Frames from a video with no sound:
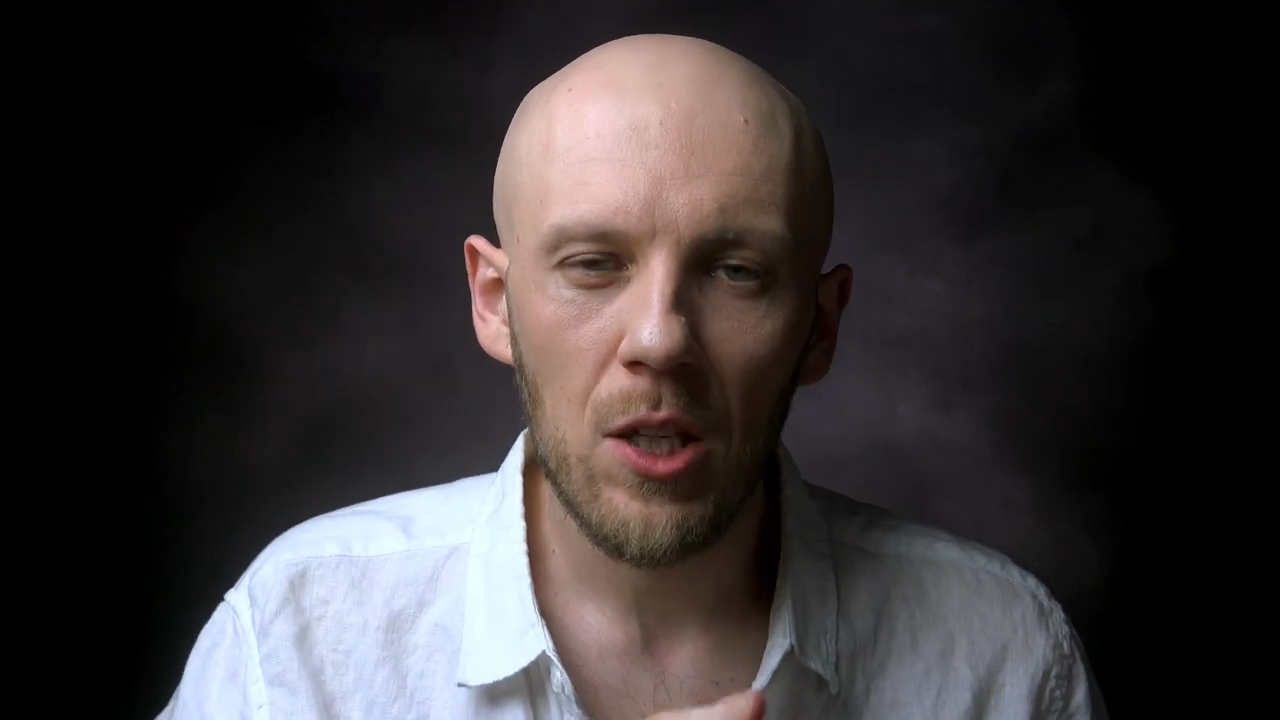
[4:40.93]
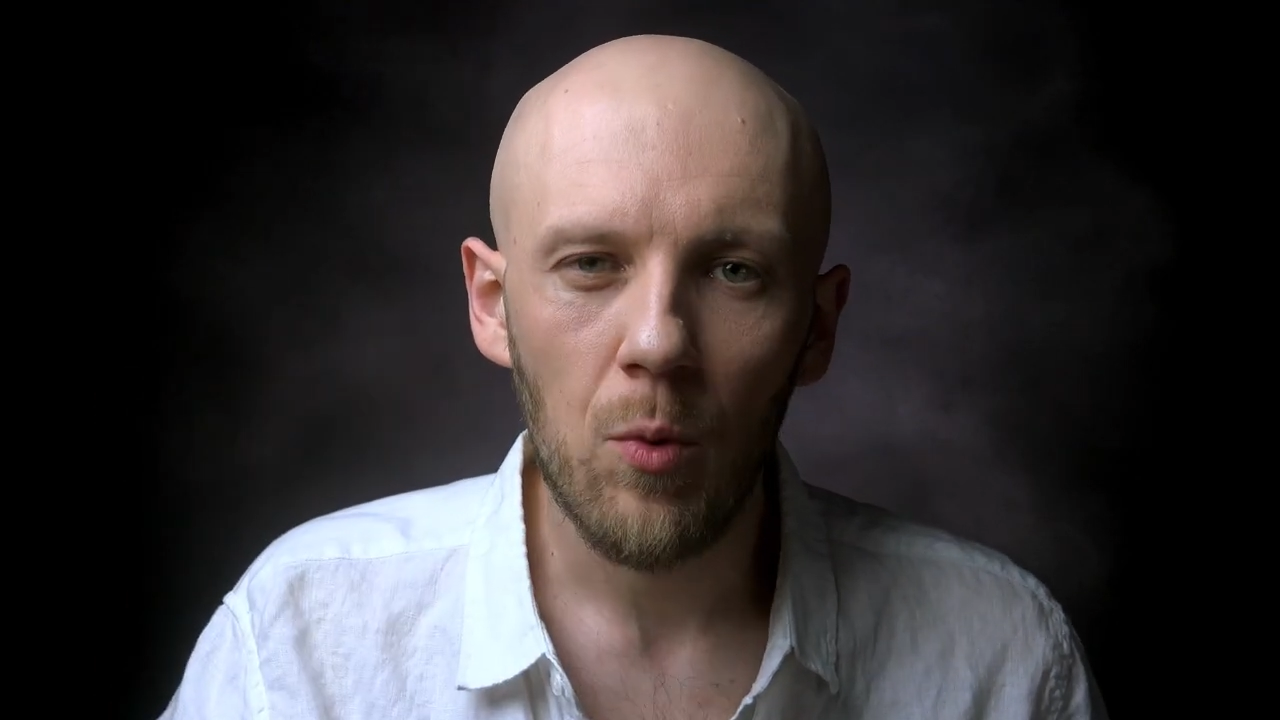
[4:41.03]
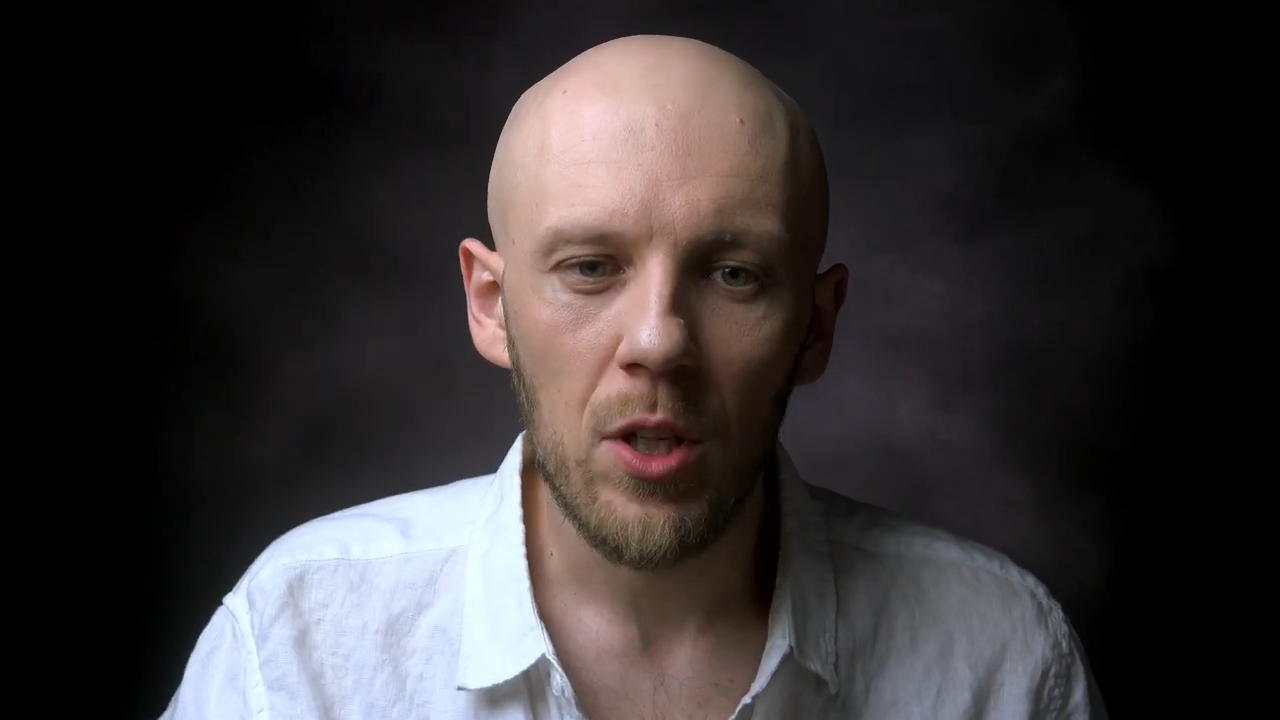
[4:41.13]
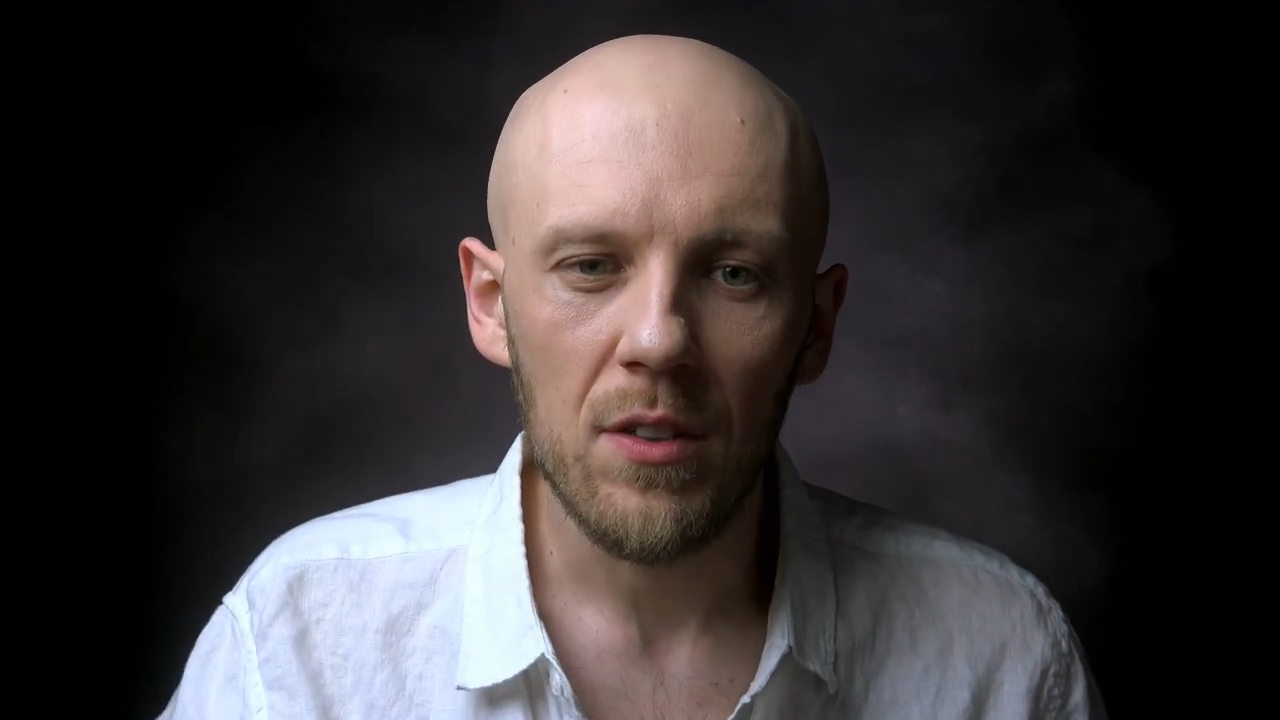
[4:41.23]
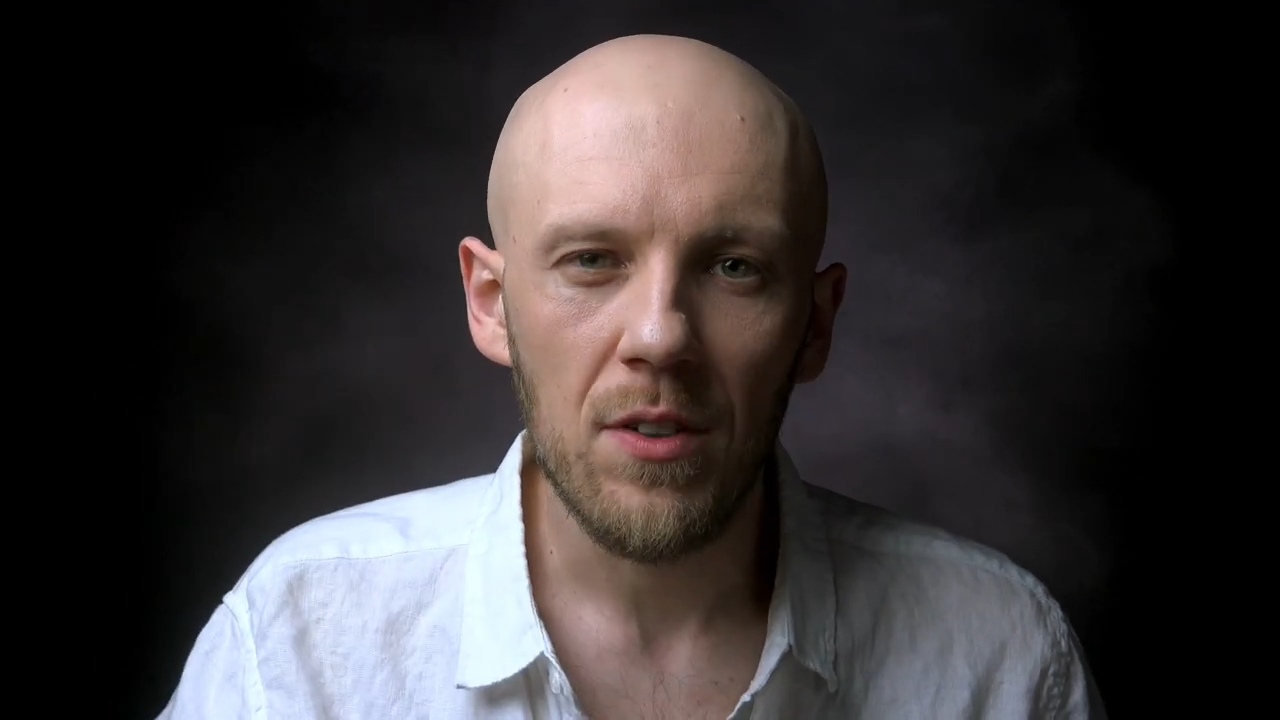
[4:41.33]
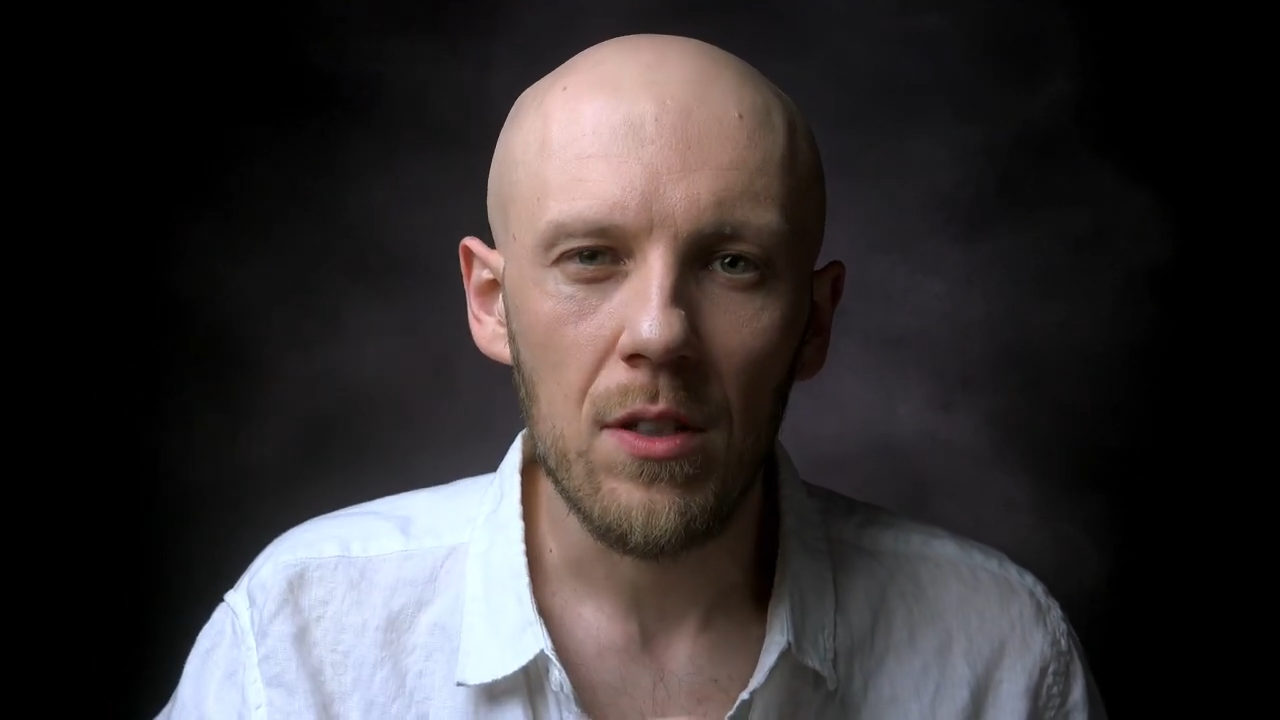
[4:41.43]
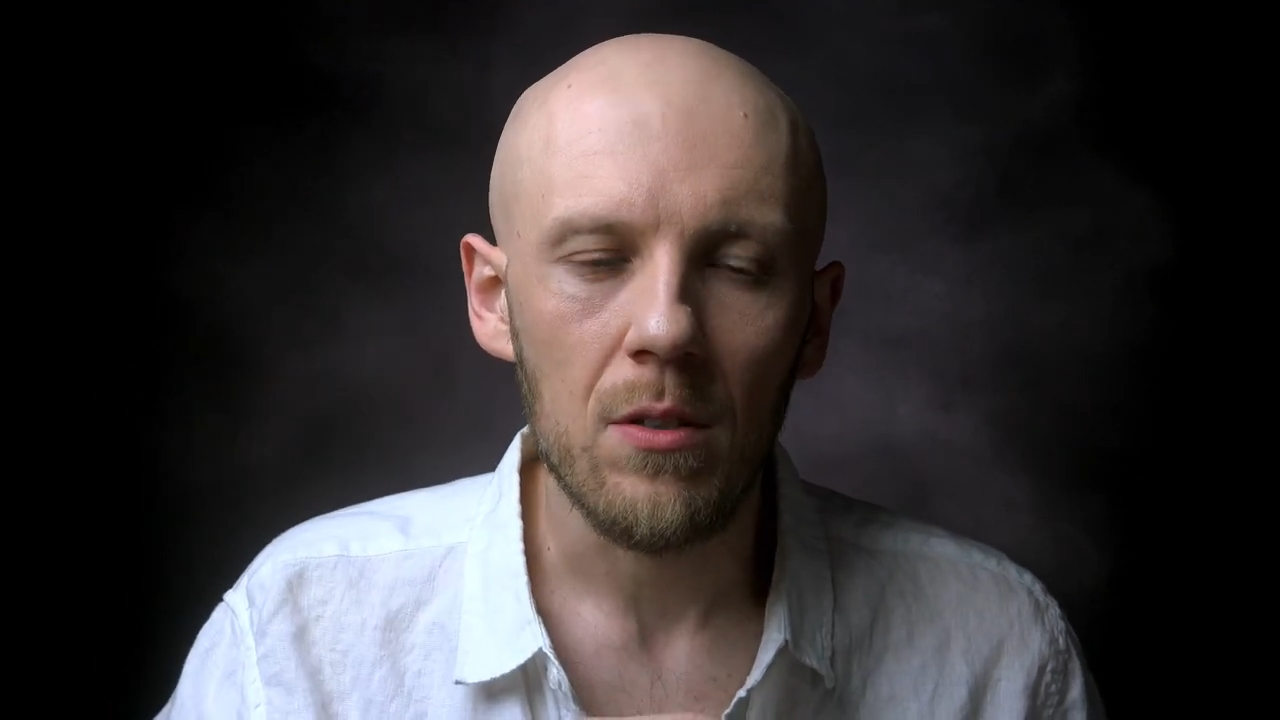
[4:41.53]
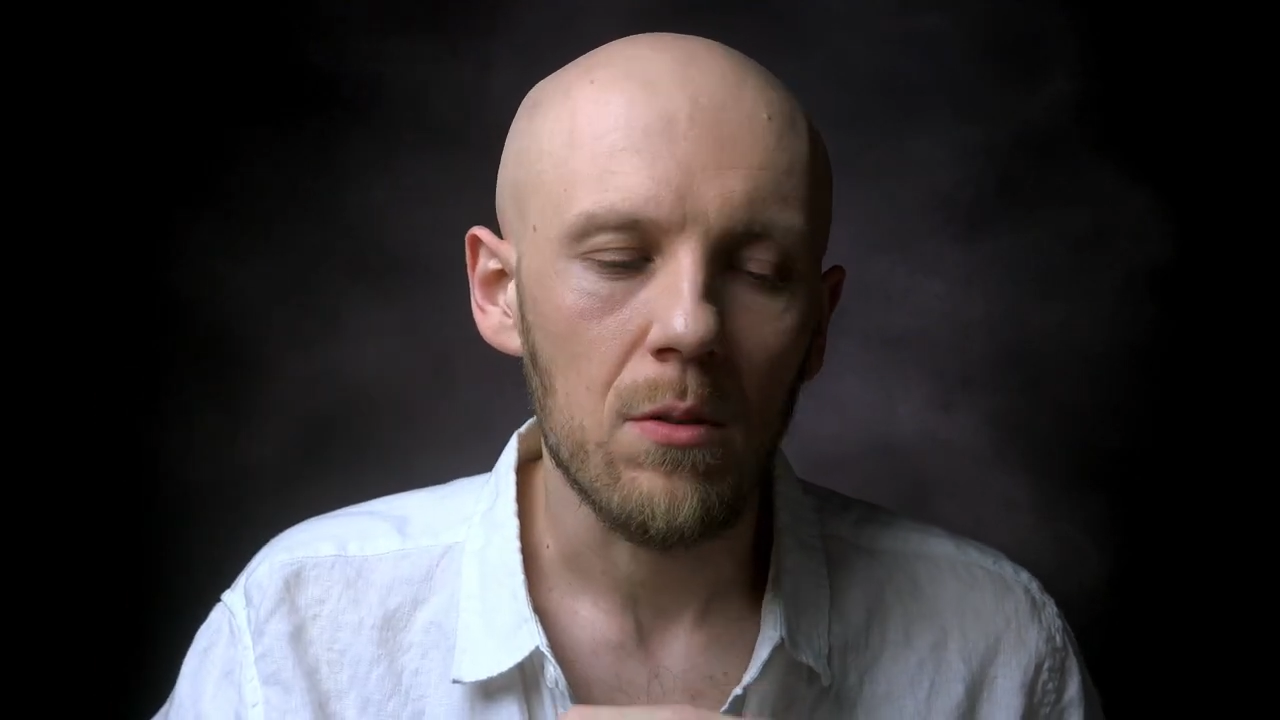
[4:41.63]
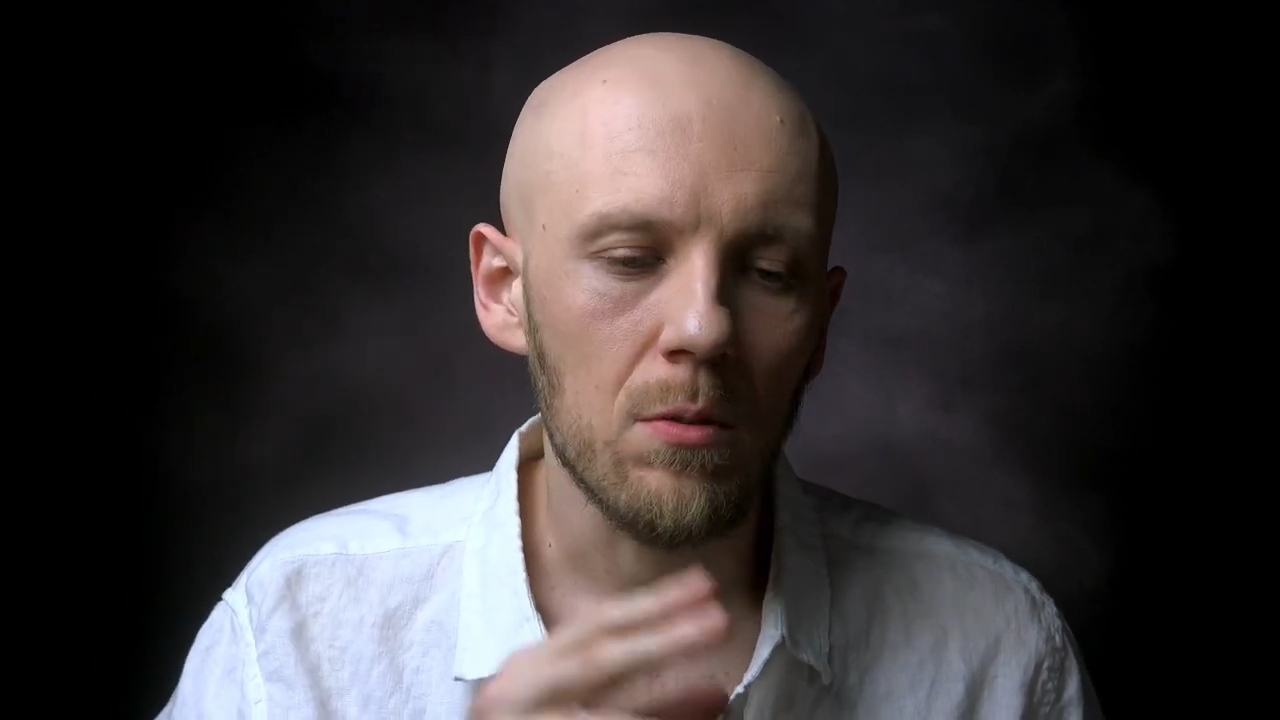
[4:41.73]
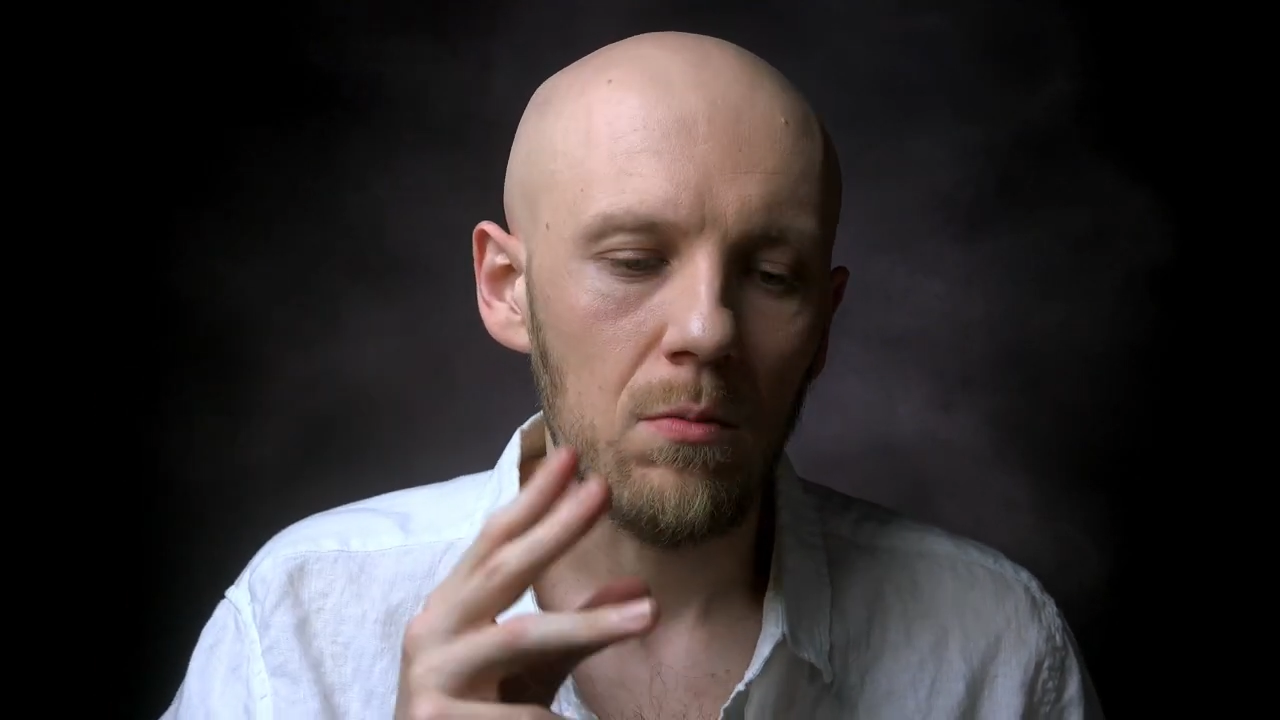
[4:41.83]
worldview,